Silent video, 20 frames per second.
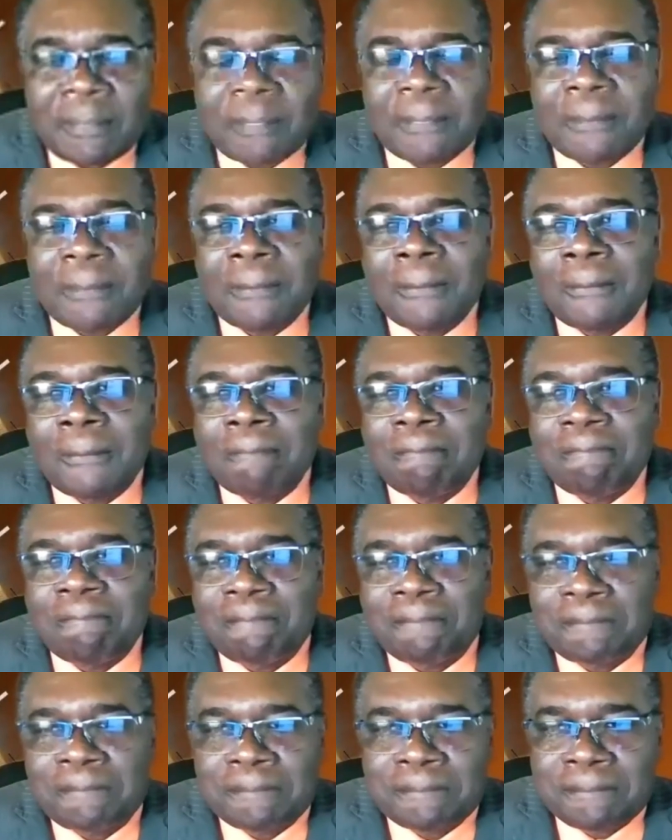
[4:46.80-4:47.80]
there
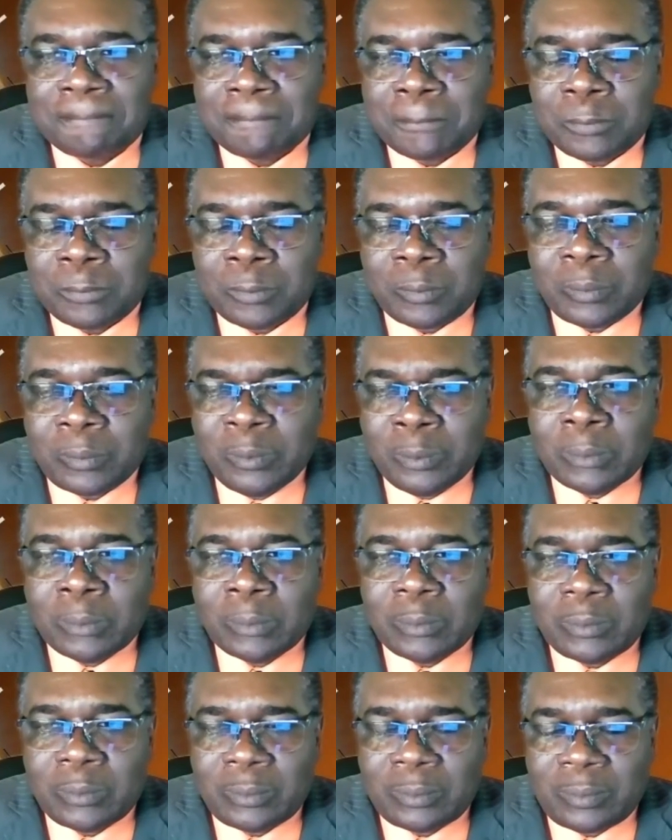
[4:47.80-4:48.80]
seems to be
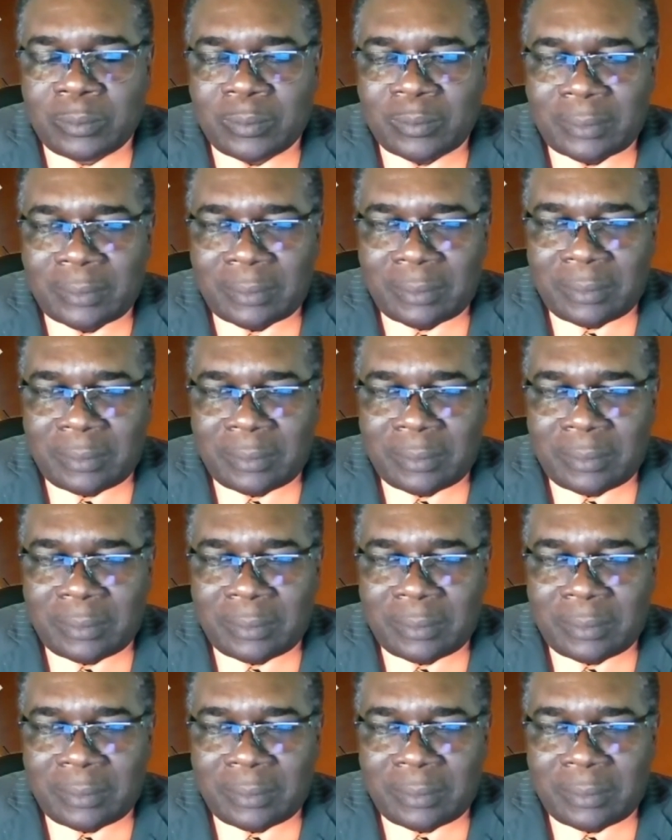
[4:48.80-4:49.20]
100 things to